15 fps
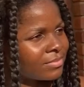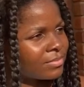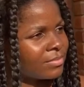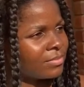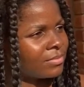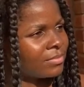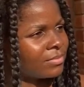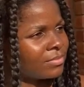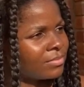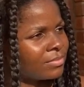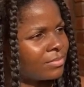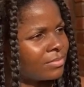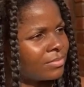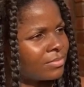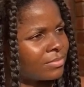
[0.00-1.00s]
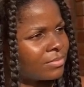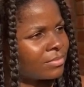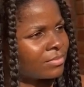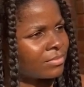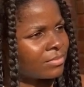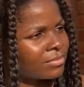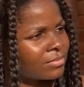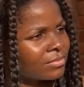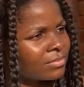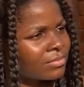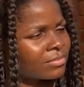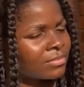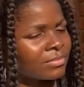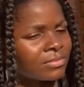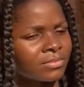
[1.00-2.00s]

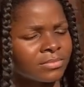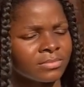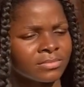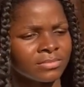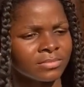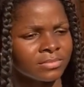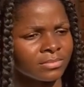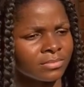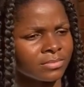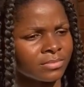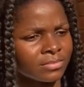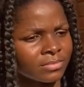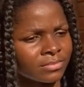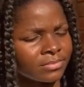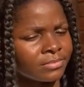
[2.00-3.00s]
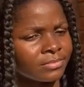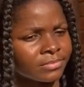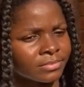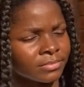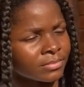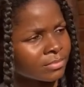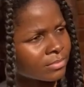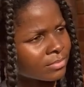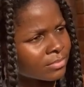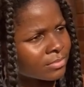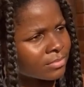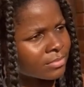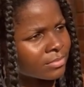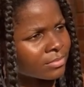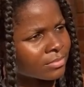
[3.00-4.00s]

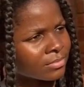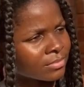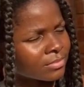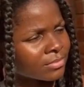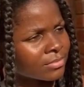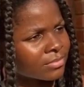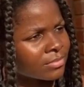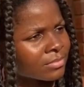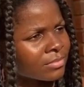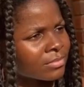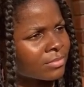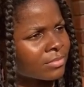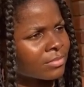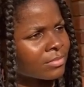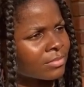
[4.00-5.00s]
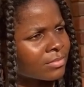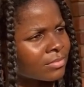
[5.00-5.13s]
[no speech]